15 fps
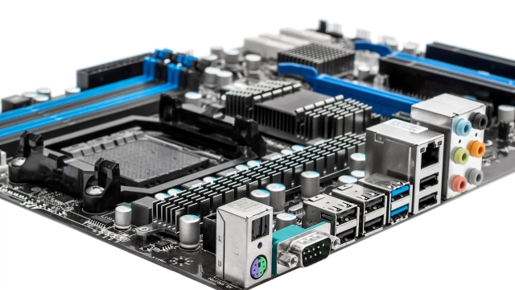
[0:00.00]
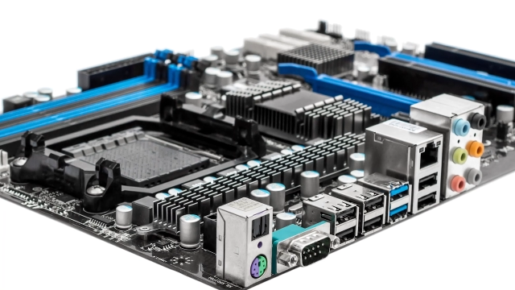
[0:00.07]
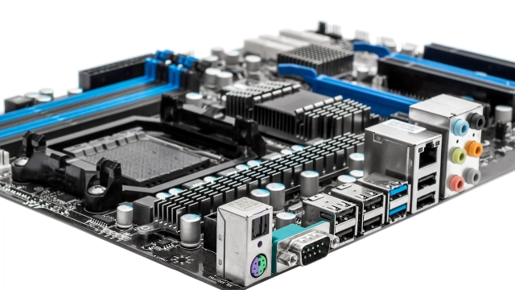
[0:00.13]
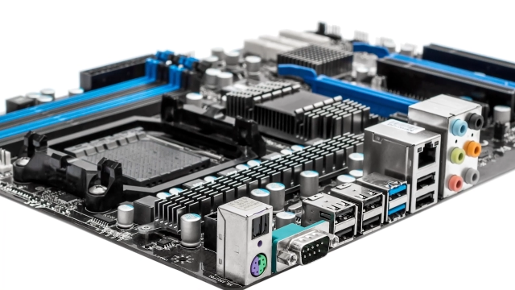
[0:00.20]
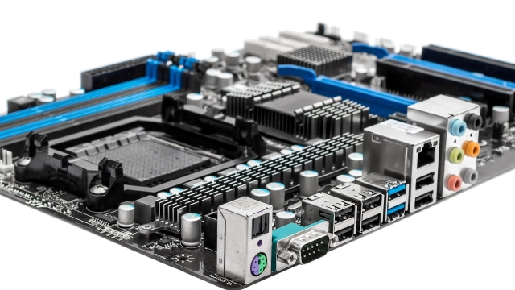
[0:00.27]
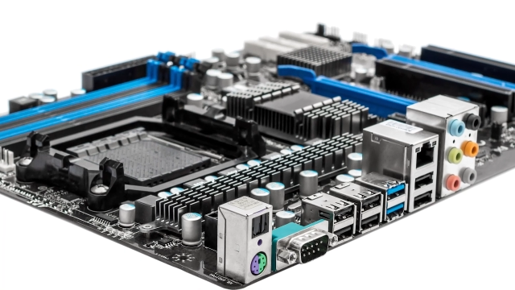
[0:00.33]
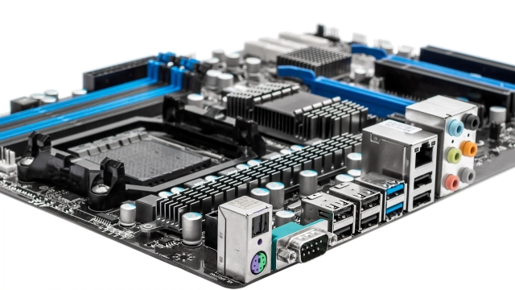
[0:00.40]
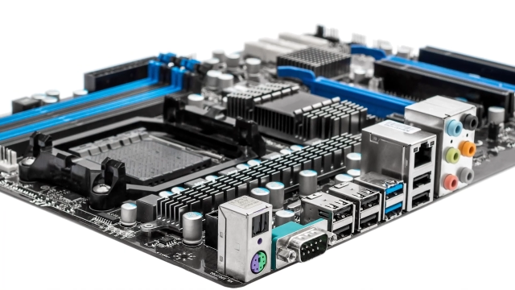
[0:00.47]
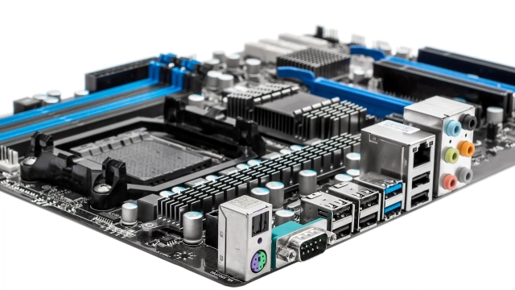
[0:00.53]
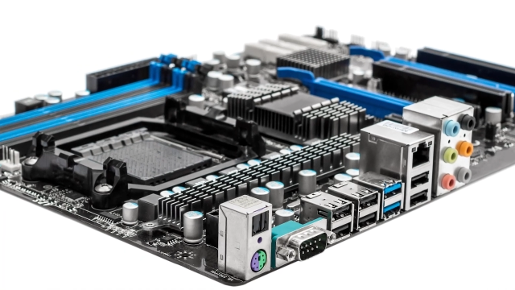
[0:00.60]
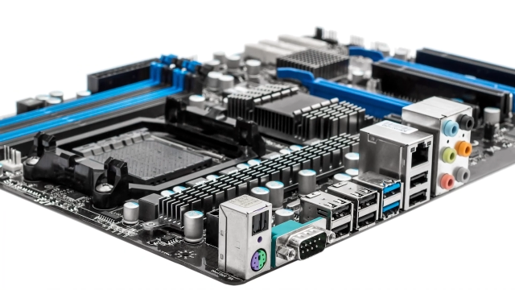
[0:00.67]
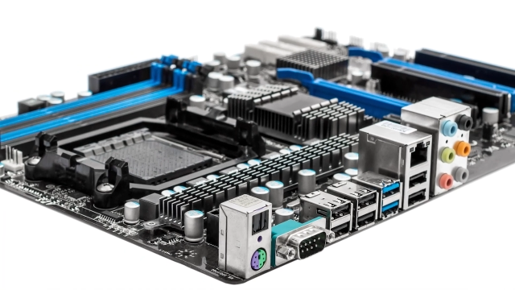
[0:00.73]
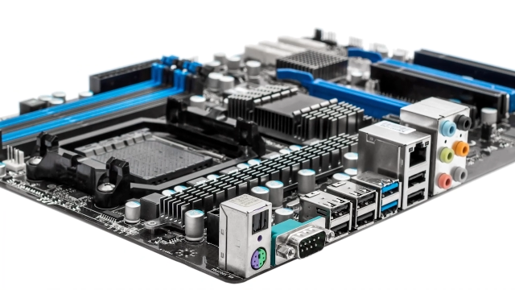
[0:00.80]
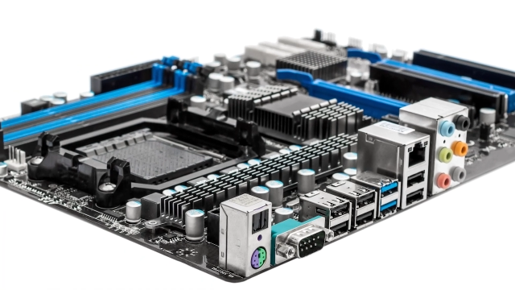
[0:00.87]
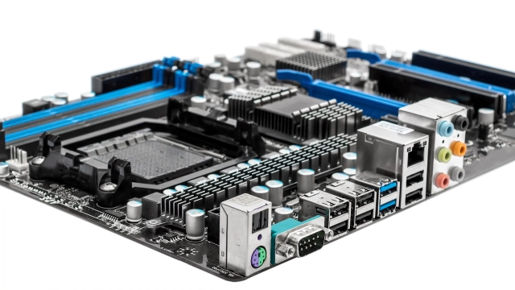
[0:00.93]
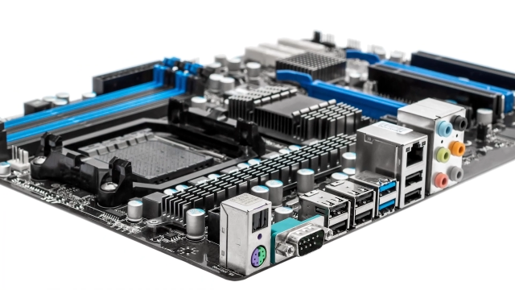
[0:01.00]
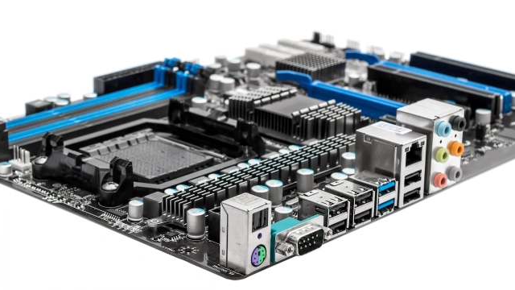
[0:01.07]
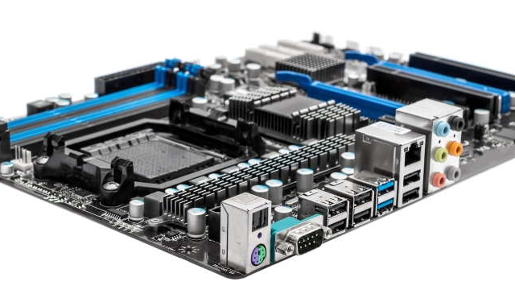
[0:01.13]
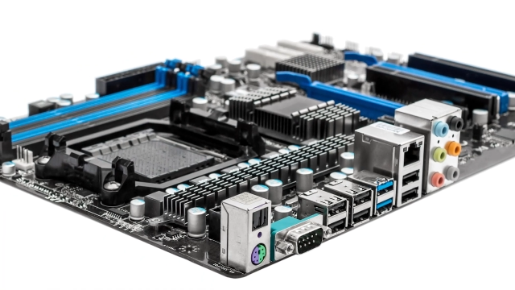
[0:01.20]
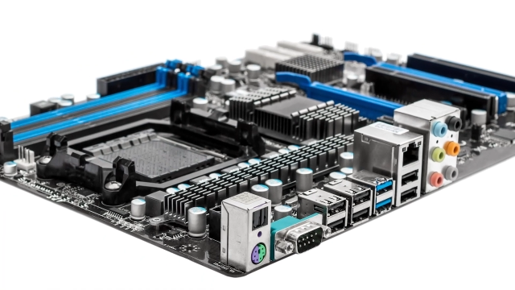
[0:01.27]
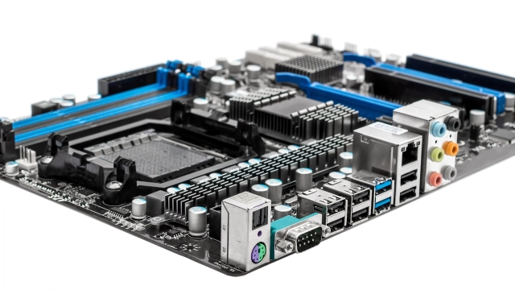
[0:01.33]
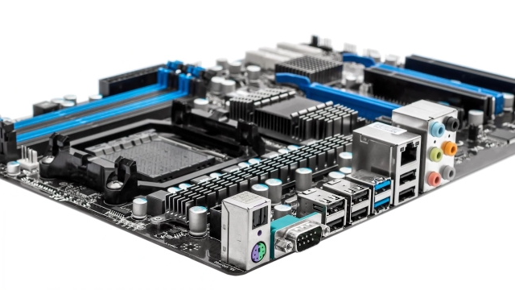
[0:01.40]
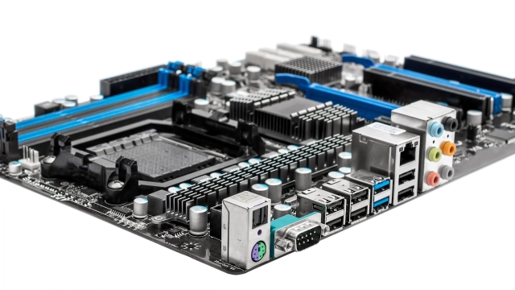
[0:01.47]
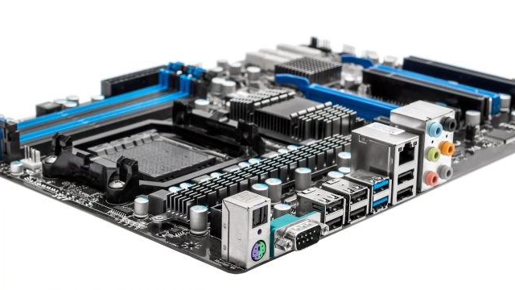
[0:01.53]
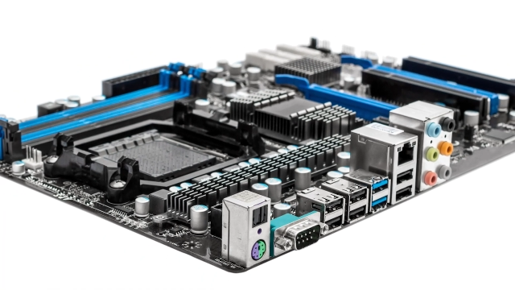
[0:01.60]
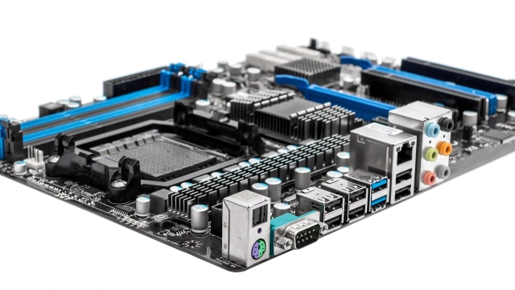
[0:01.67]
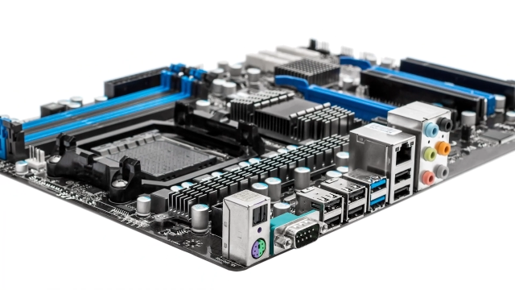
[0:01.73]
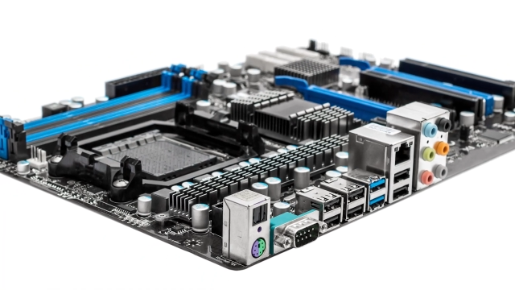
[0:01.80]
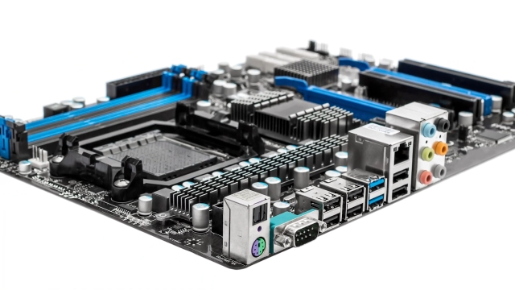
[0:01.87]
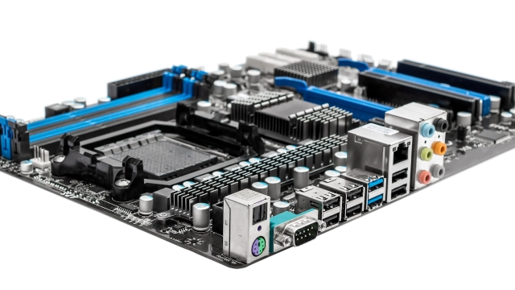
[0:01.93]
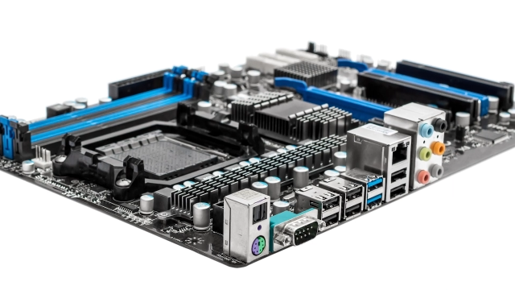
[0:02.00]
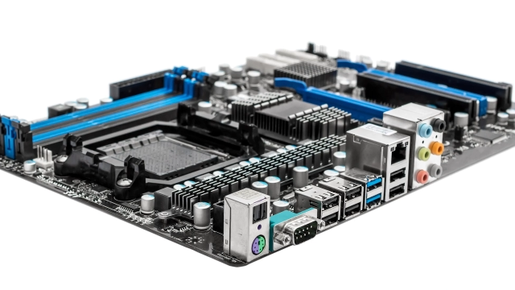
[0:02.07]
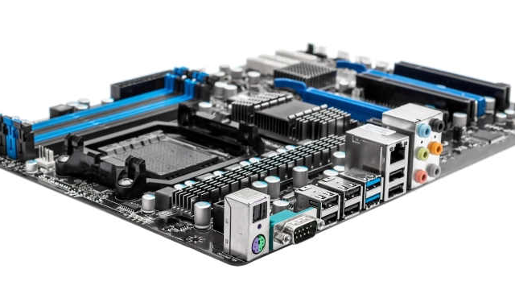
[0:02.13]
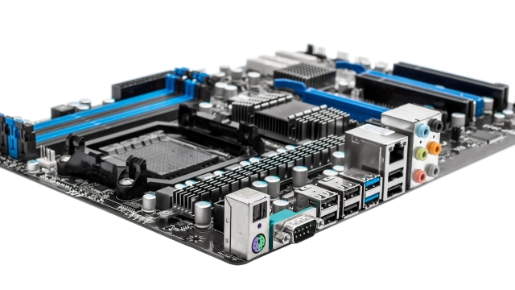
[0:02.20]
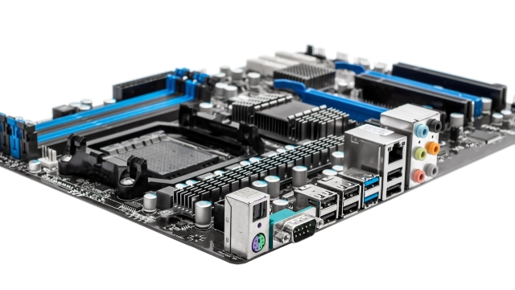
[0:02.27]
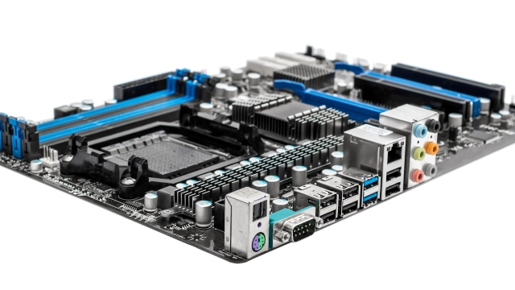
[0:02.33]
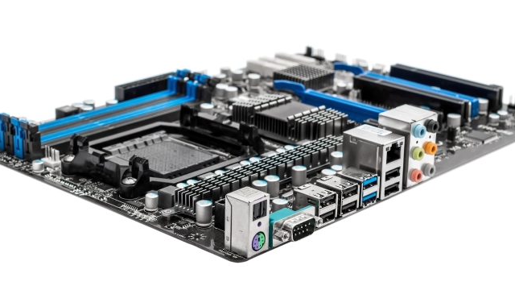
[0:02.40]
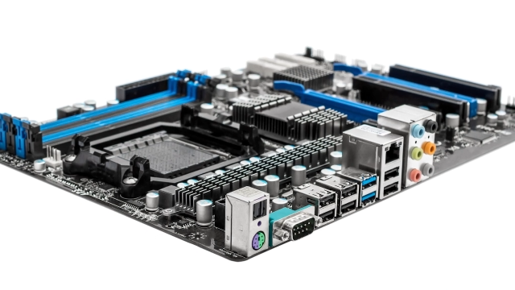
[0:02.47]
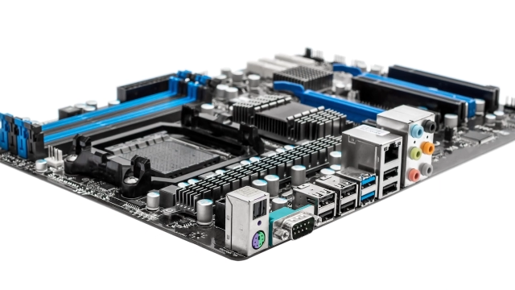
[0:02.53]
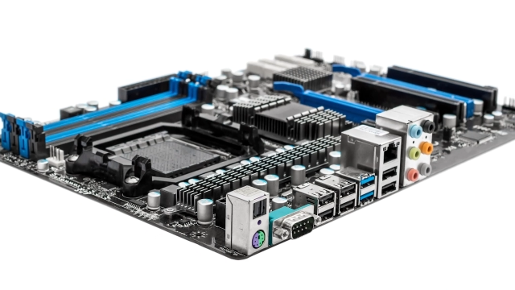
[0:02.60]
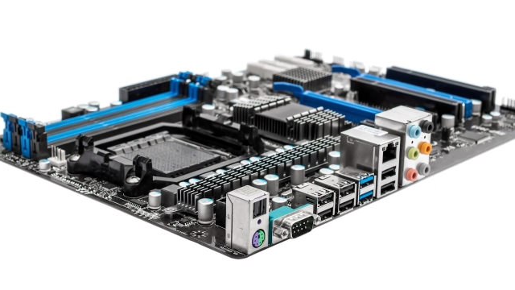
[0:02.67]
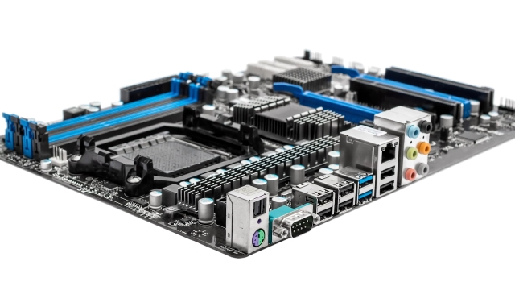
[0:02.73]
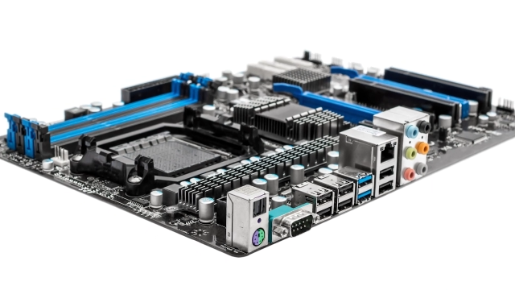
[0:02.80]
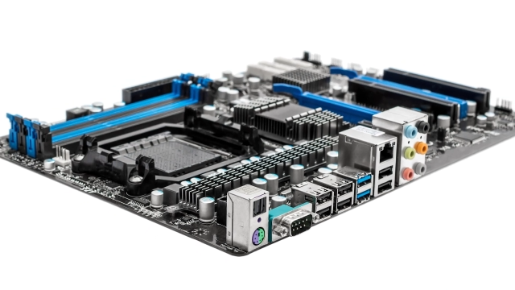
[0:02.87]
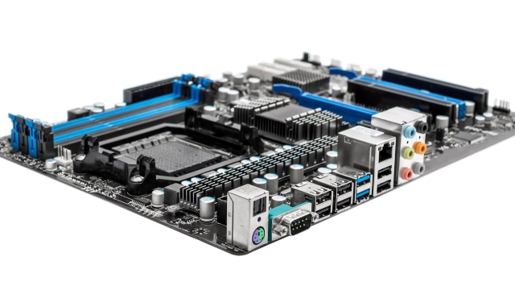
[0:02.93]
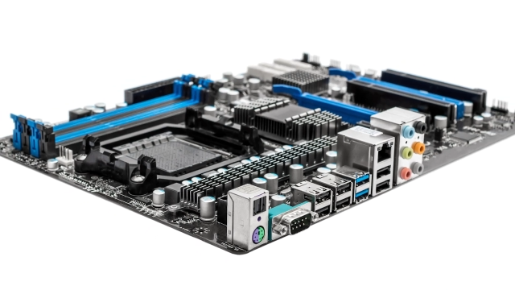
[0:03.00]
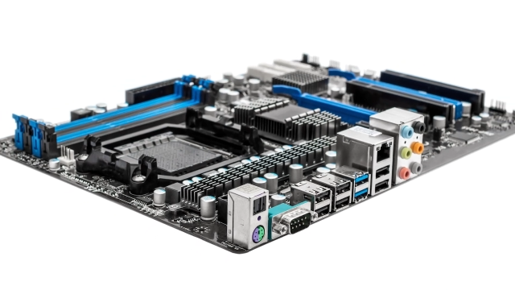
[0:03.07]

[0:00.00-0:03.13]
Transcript: Nobody's mouth can be seen.